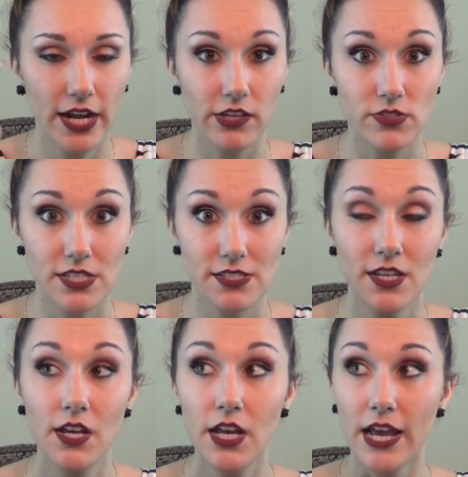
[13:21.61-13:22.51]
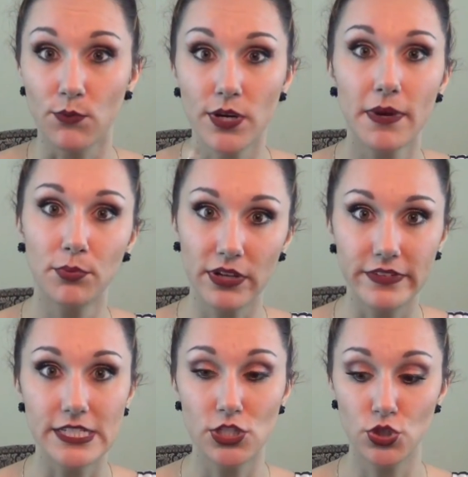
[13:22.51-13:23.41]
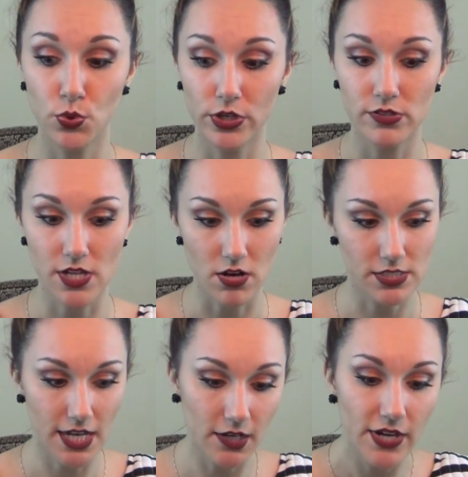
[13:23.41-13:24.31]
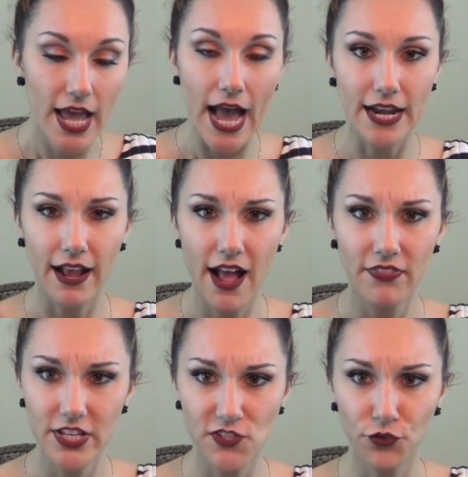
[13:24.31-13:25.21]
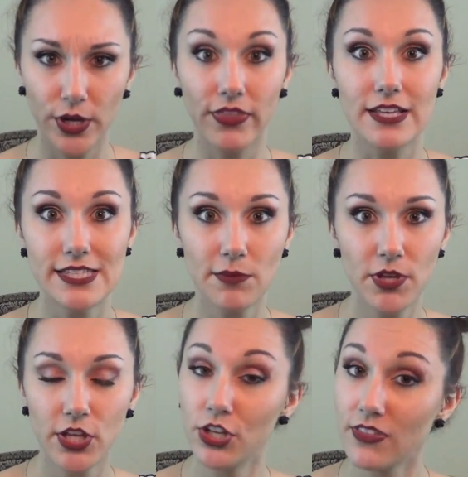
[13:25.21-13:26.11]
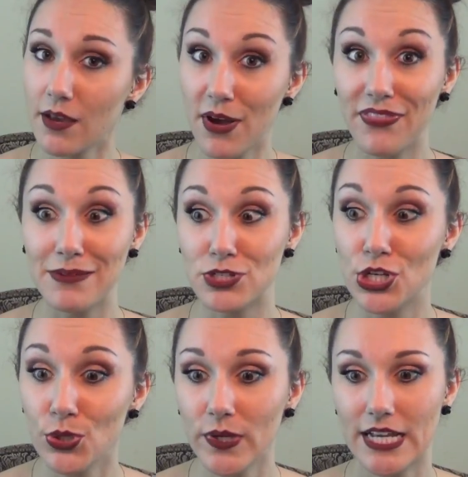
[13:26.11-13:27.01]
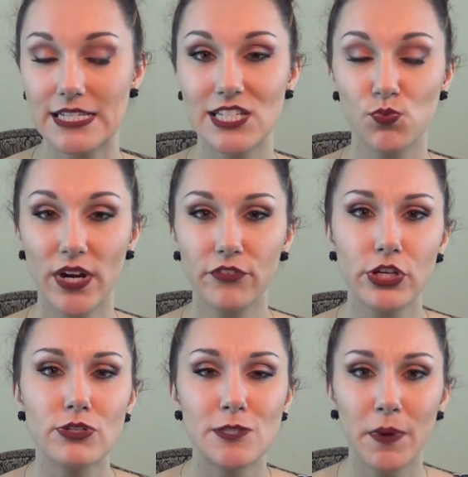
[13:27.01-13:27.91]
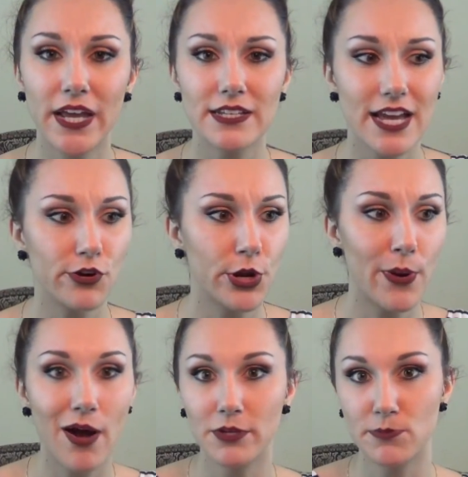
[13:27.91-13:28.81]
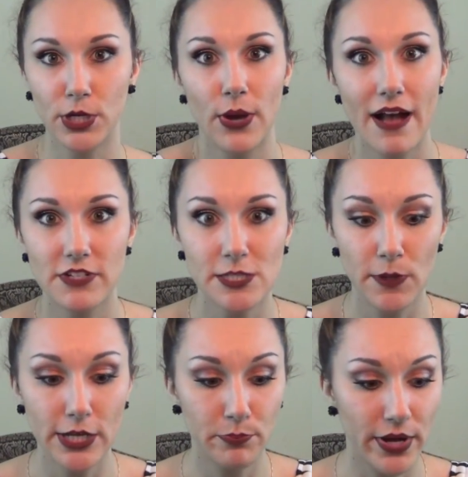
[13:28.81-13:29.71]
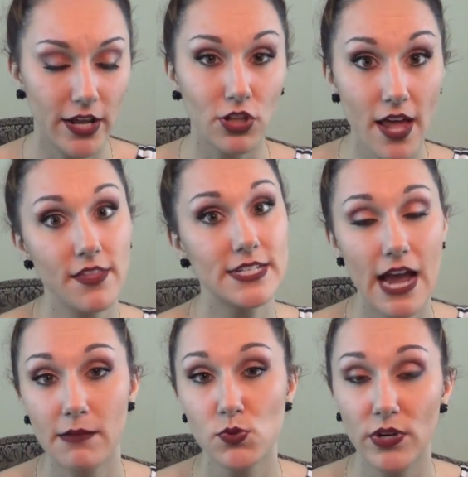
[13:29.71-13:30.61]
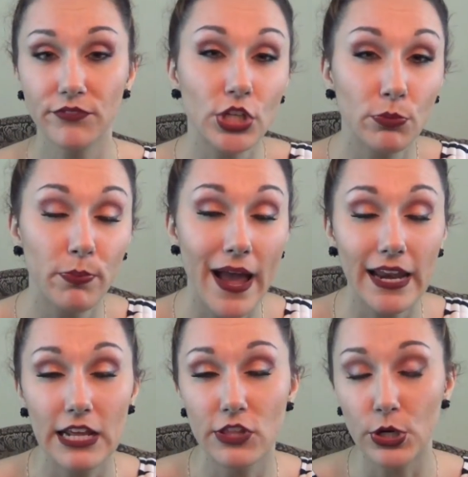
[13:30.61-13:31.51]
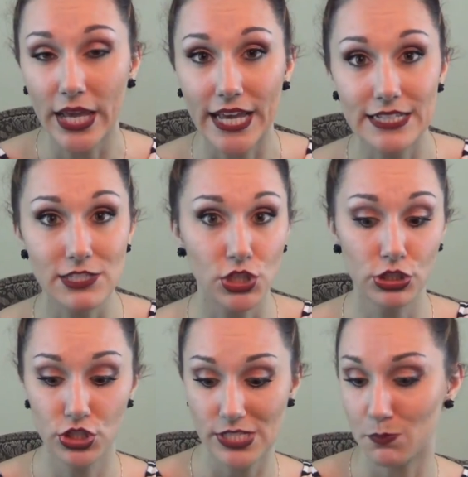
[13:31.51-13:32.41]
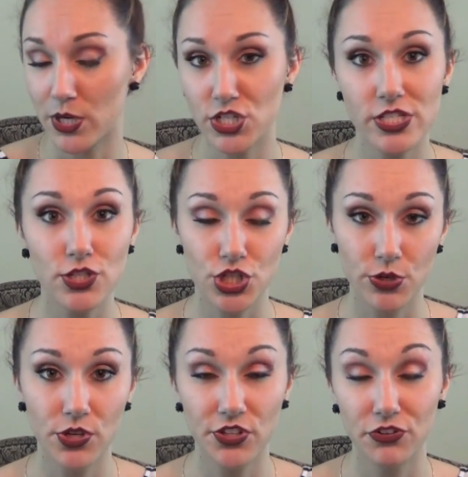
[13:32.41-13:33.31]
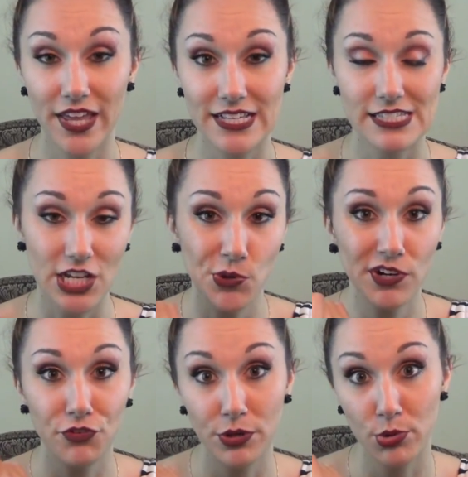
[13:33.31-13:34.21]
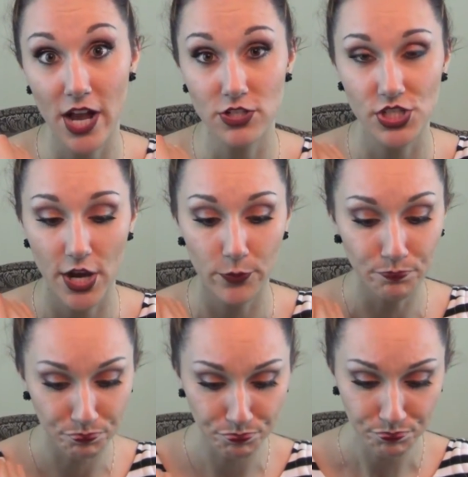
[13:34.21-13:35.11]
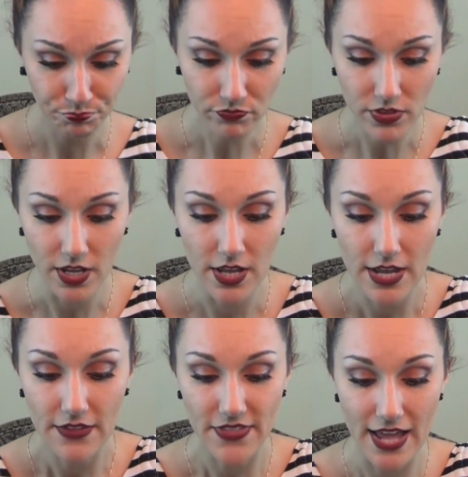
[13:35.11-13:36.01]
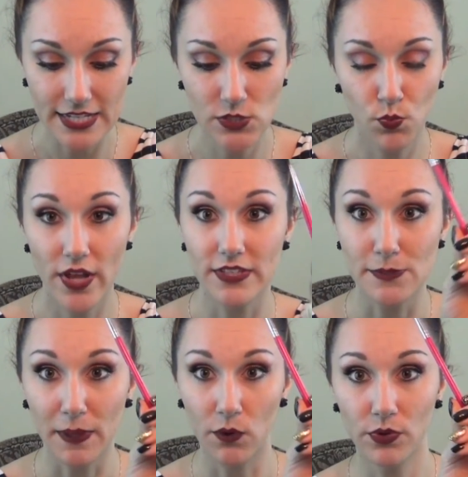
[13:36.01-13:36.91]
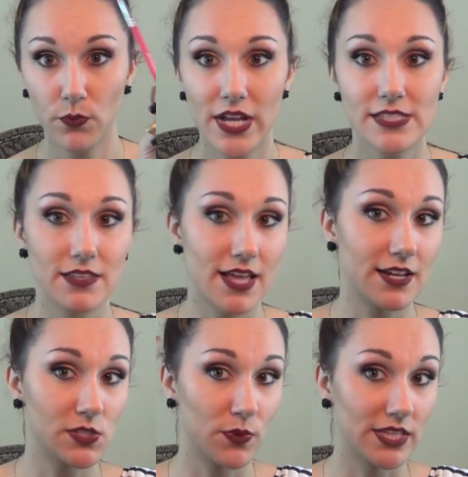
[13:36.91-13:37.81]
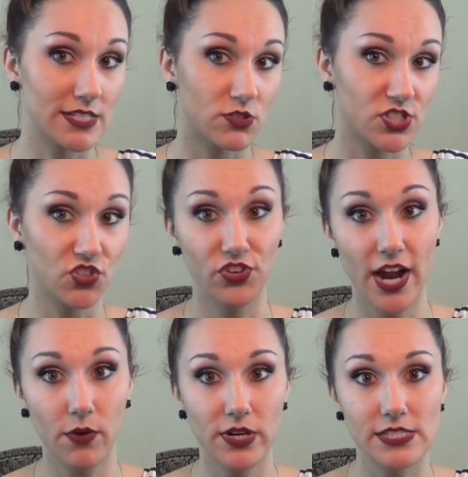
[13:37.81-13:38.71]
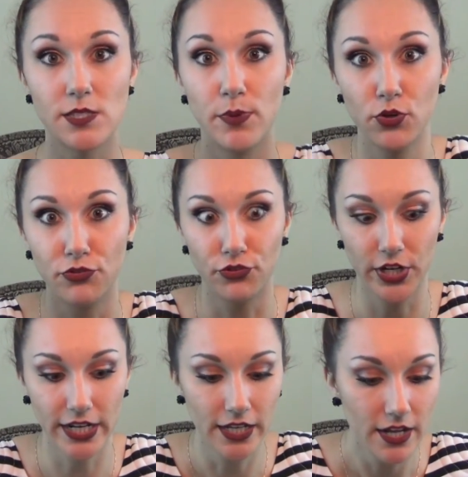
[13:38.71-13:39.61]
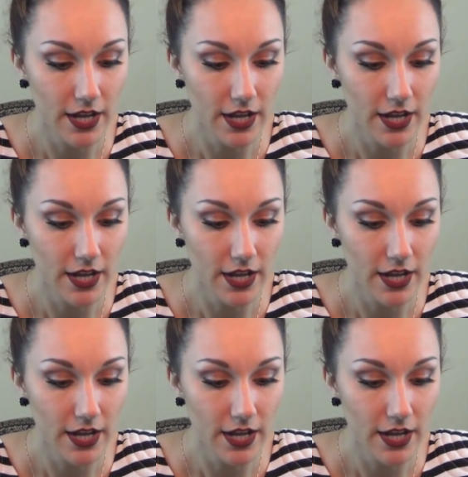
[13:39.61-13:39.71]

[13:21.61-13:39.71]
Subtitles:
I use this in one of my previous tutorials also, and I got this free. Like Sigma, the good thing about them too is whenever you spend, I don't know how much money you have to spend, but a lot of the times whenever you buy any of their kits or just brushes in general, they'll like stick you in a free brush. So that is what this pink one was, and that is what this little silver guy was. It's both free.